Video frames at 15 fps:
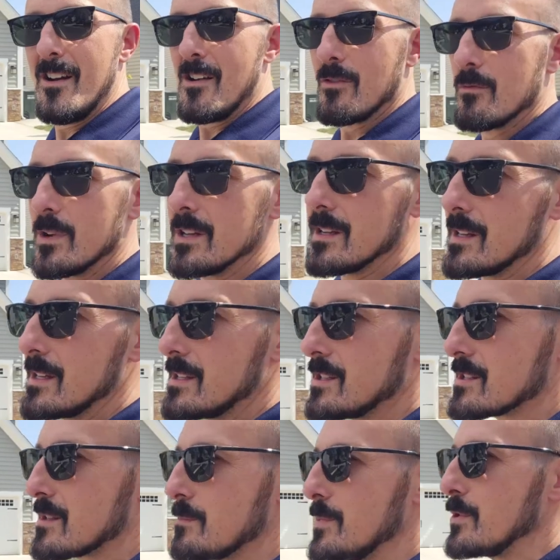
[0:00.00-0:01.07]
really
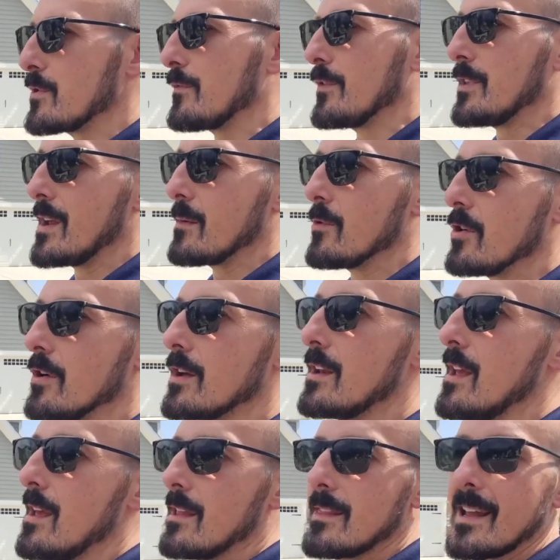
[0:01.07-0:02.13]
just a beautiful neighborhood
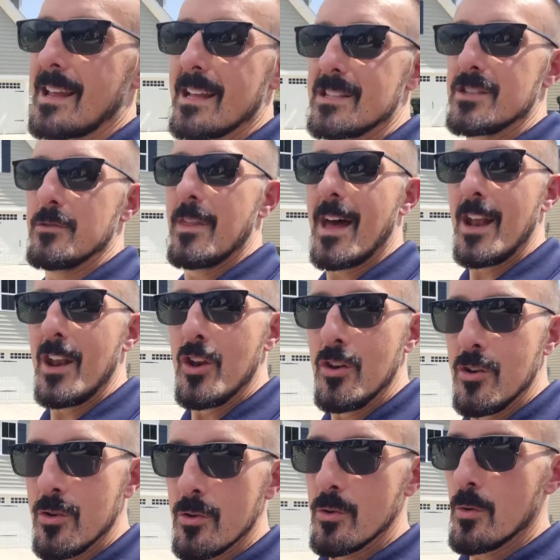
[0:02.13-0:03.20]
that gets you that
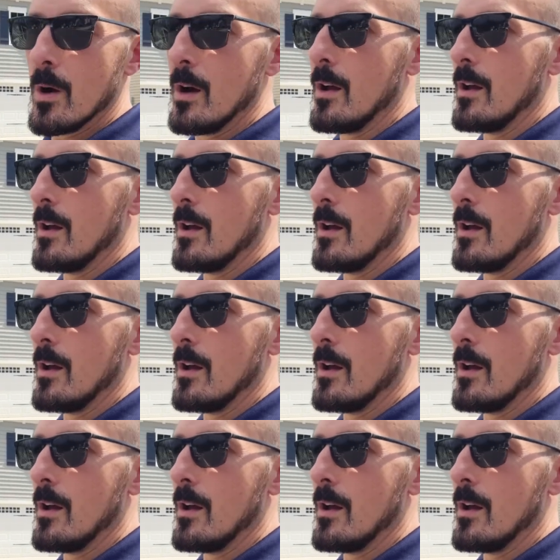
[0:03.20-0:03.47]
new